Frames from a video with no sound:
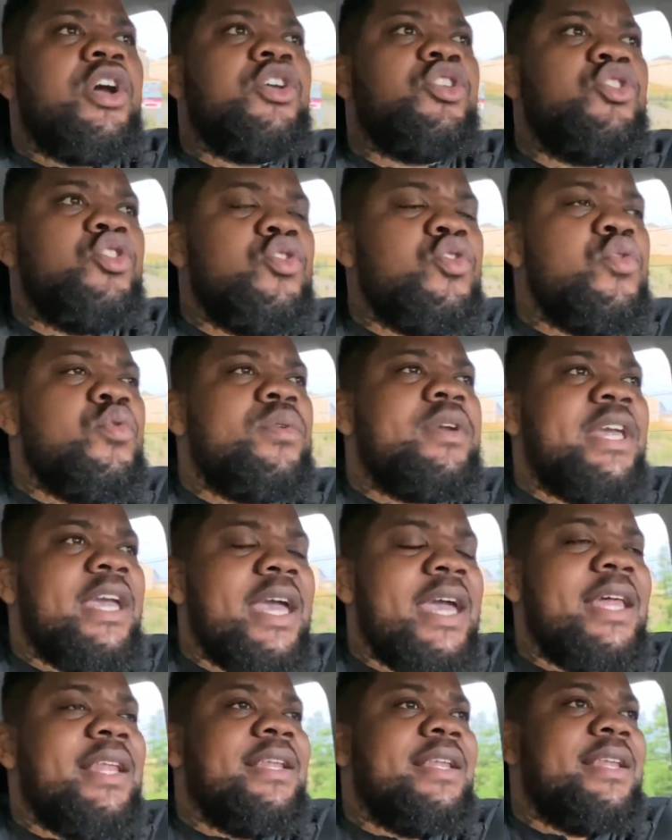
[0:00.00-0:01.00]
You
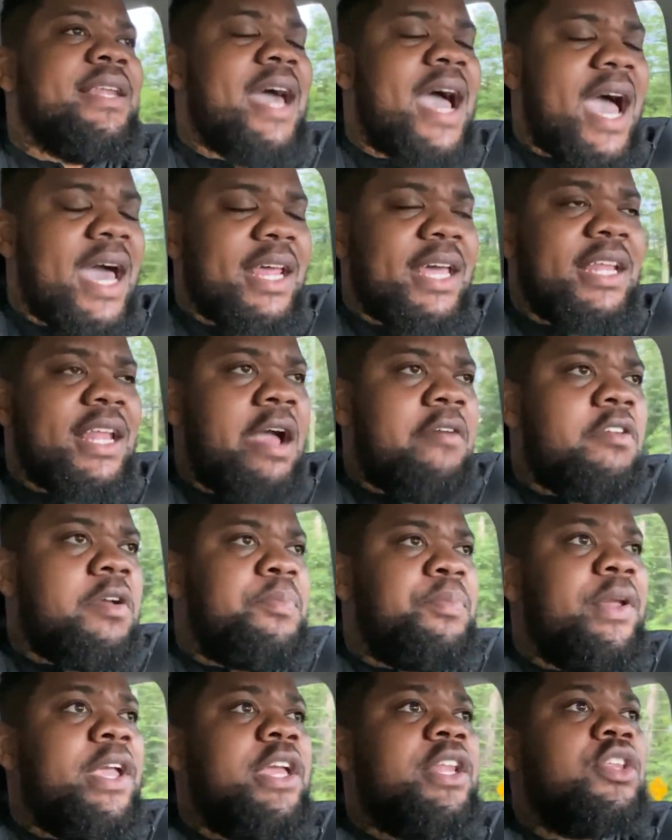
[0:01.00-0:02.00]
cannot, and I
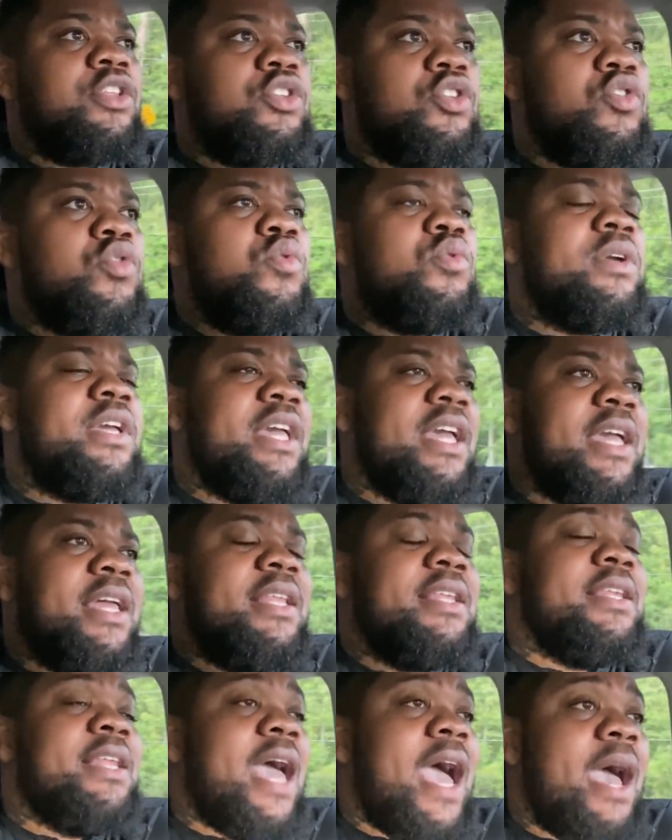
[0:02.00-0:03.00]
repeat, you
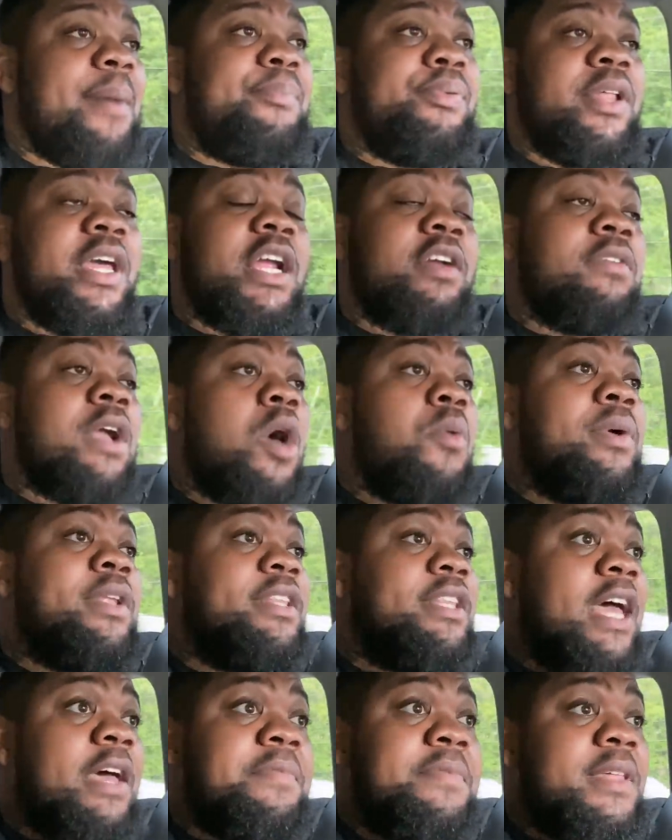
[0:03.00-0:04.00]
cannot play around
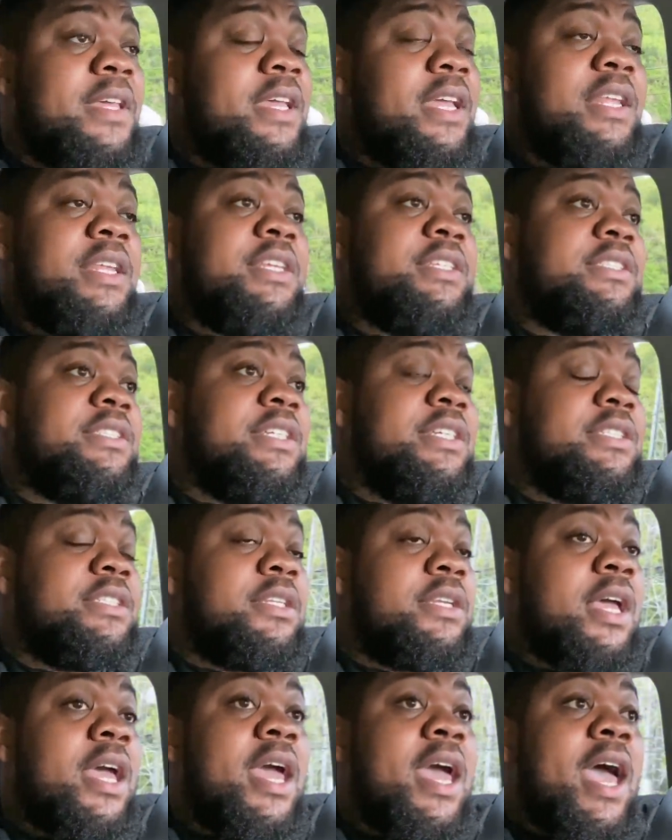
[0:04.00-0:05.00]
with depth again this
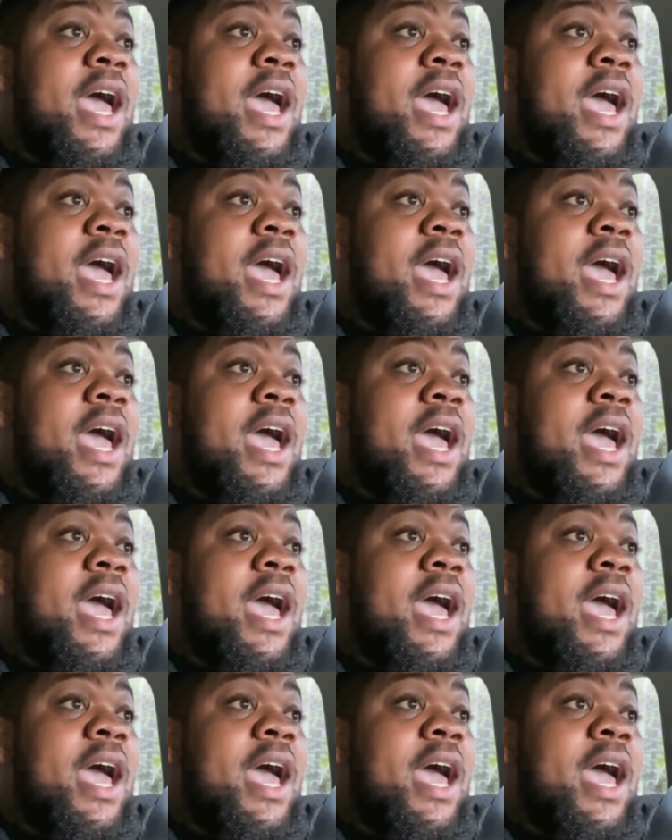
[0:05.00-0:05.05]
season.